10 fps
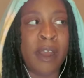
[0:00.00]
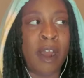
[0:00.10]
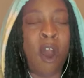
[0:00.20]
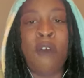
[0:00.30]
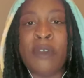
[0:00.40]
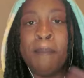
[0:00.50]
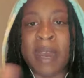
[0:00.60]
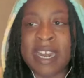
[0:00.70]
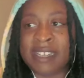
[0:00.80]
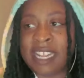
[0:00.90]
all the
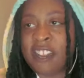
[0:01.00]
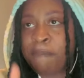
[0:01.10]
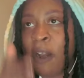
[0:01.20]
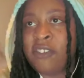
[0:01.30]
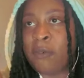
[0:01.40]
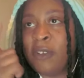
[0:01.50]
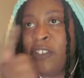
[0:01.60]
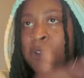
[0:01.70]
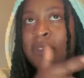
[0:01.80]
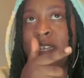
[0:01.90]
abundance that this person was
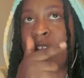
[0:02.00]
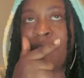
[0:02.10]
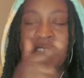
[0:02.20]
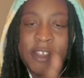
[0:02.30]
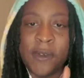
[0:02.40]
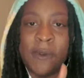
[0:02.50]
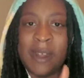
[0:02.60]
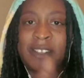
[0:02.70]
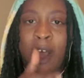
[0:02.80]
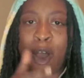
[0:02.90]
using off of you,
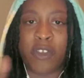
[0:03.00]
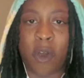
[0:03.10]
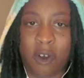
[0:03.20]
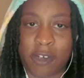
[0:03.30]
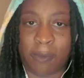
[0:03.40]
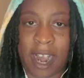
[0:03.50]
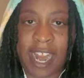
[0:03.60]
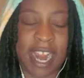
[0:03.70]
it's all yours, right?